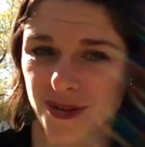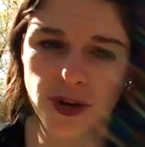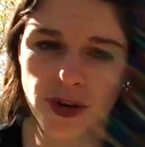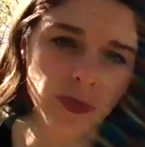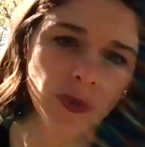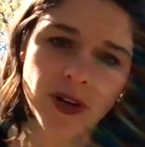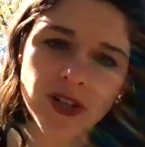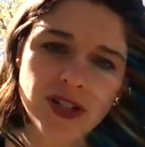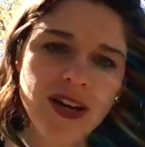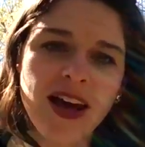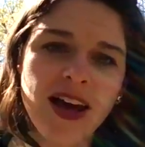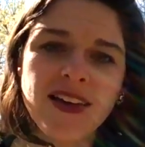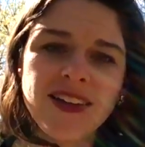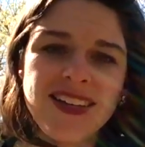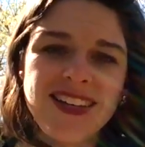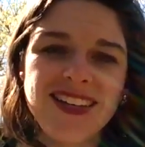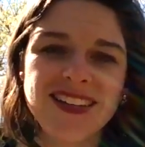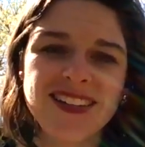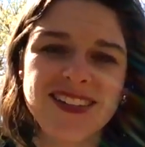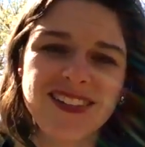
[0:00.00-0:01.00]
your
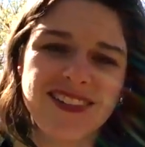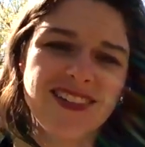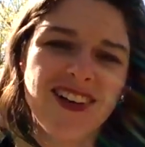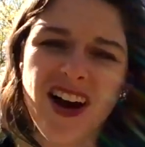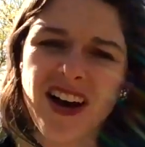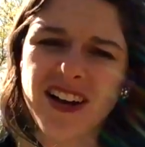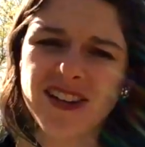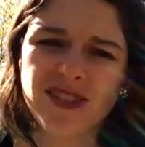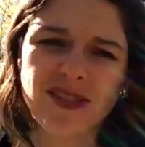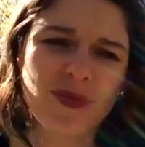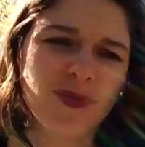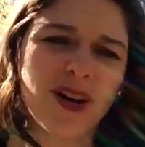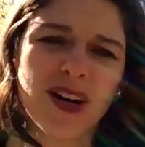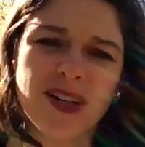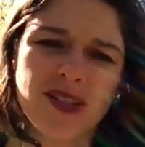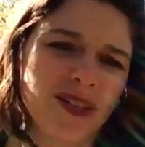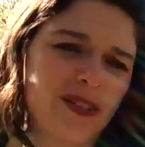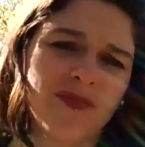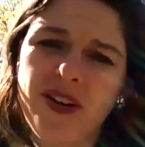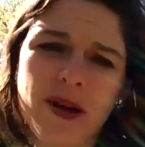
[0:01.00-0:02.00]
personality is not to
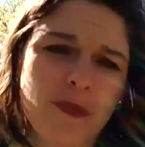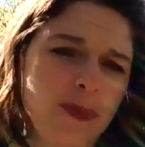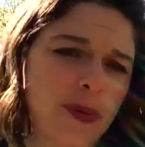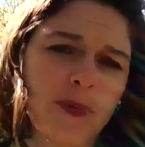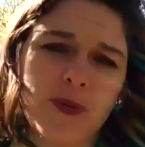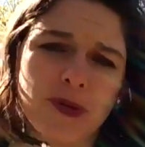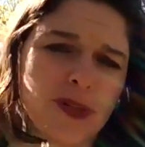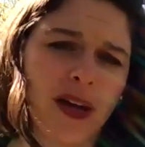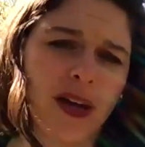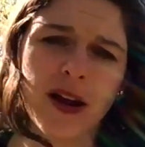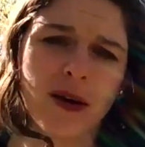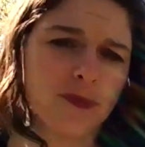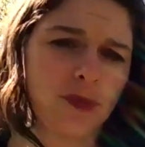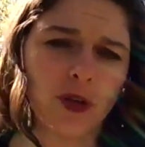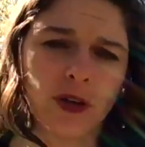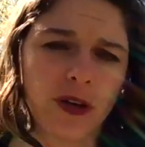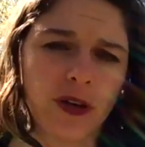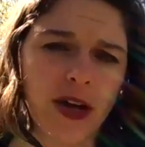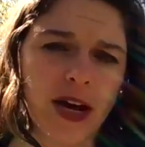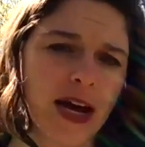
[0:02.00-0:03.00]
want to invite people to come
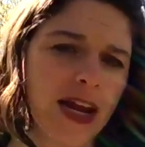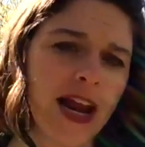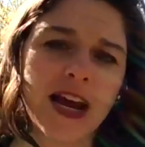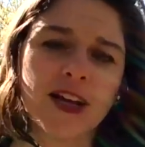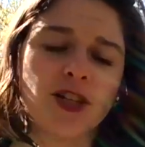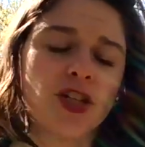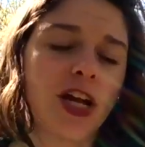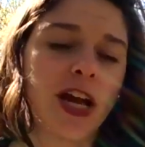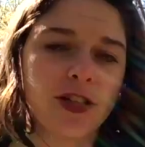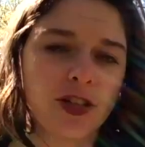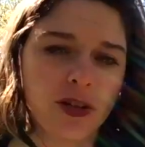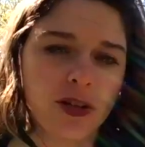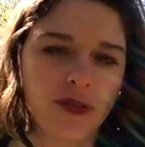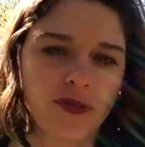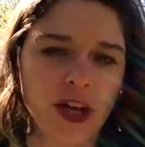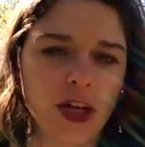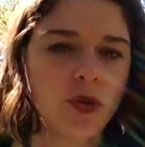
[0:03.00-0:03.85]
to an educational event.